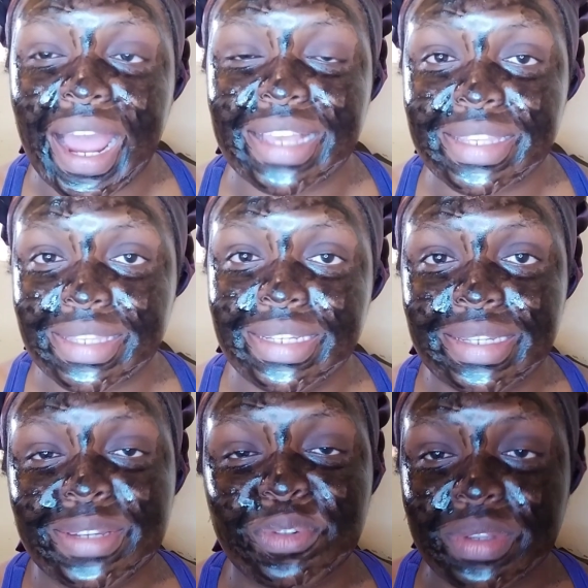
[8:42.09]
a seat
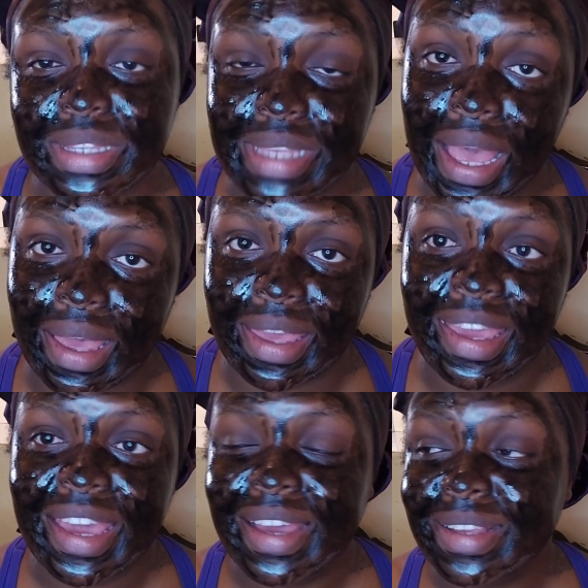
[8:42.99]
for this guy.
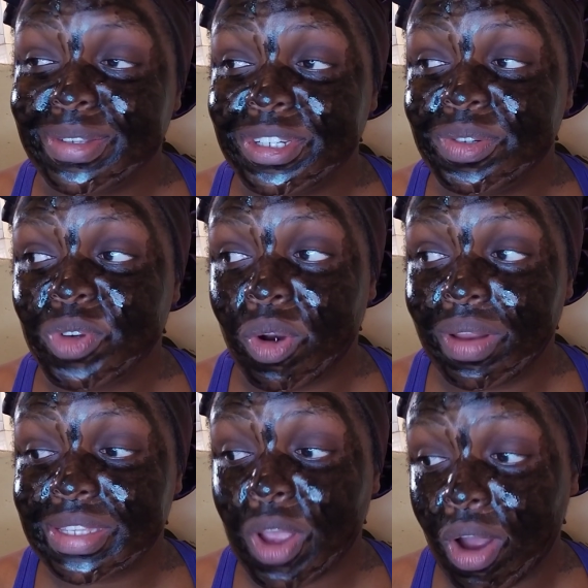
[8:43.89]
So she would
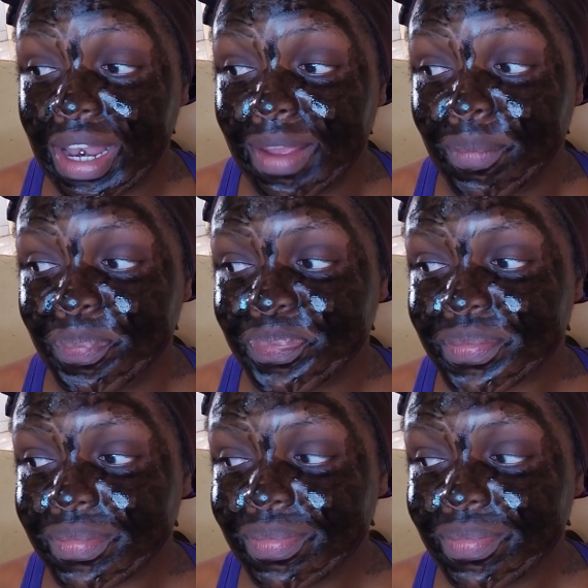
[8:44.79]
always call him.